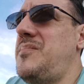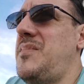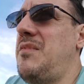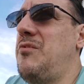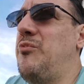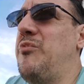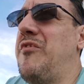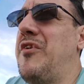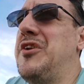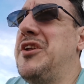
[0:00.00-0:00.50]

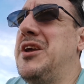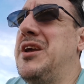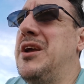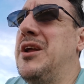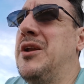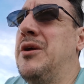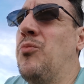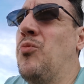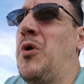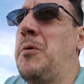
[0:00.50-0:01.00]
we've only
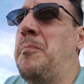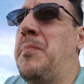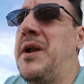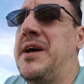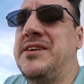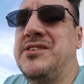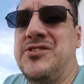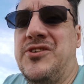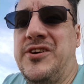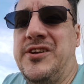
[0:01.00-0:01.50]
eaten in one
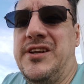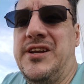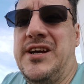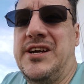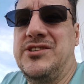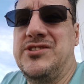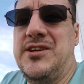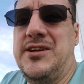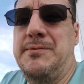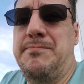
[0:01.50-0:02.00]
place and I didn't
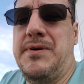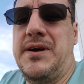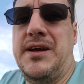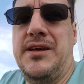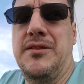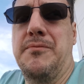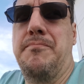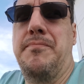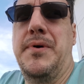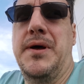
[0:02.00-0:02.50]
actually pay
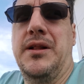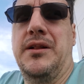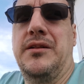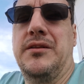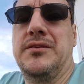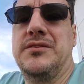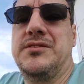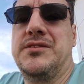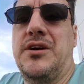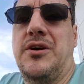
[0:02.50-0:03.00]
the
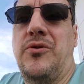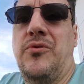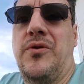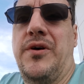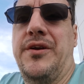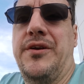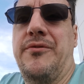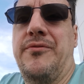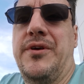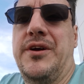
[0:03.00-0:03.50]
bill, so
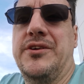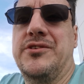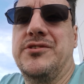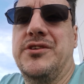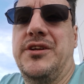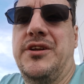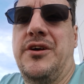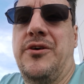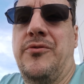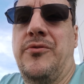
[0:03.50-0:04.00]
I don't
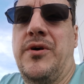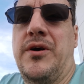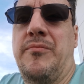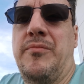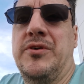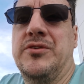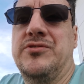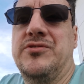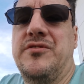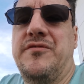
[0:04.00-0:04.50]
actually know how
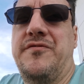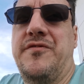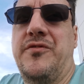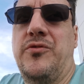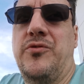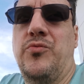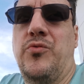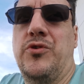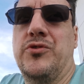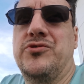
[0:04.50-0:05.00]
much the
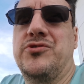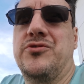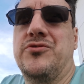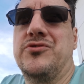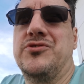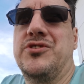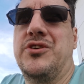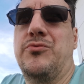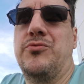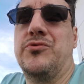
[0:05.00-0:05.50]
food was,
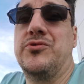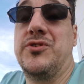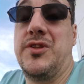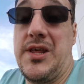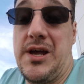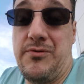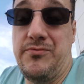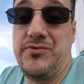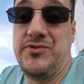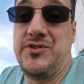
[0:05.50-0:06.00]
because
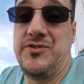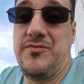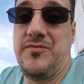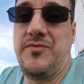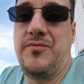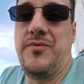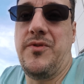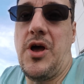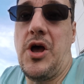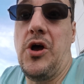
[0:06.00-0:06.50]
that was
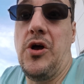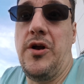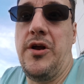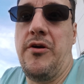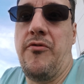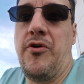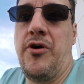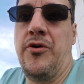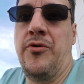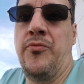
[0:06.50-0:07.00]

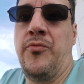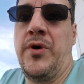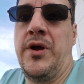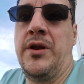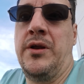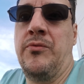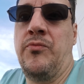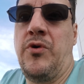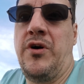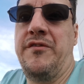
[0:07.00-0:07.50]
earlier on
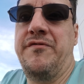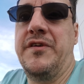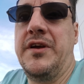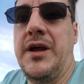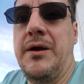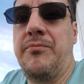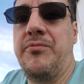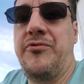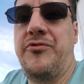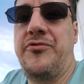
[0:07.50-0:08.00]
when wifey
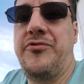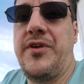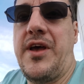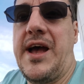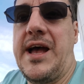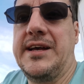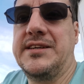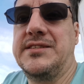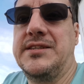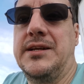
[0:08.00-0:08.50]
kept
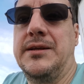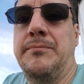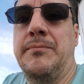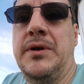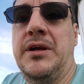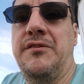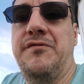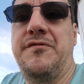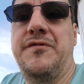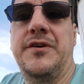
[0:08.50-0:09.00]
hassling
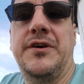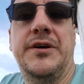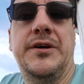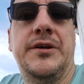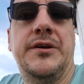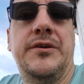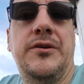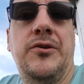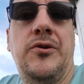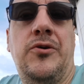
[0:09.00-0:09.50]
me
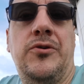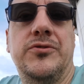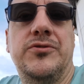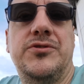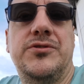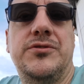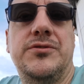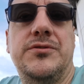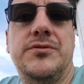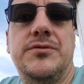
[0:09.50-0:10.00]
for
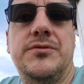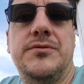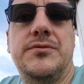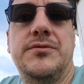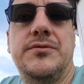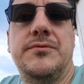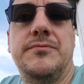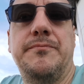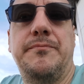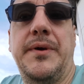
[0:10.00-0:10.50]
not
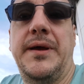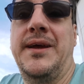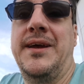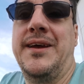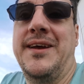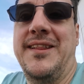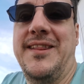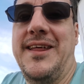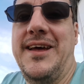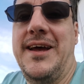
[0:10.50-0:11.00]

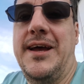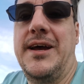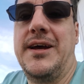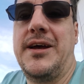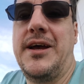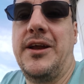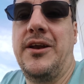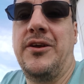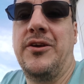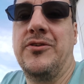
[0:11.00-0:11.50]
being there,
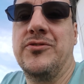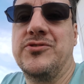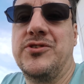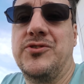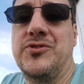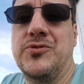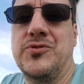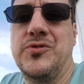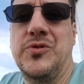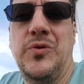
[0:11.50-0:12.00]
and because I
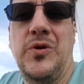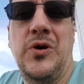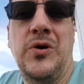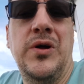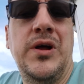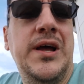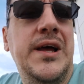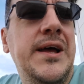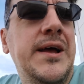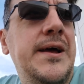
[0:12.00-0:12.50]
took too long.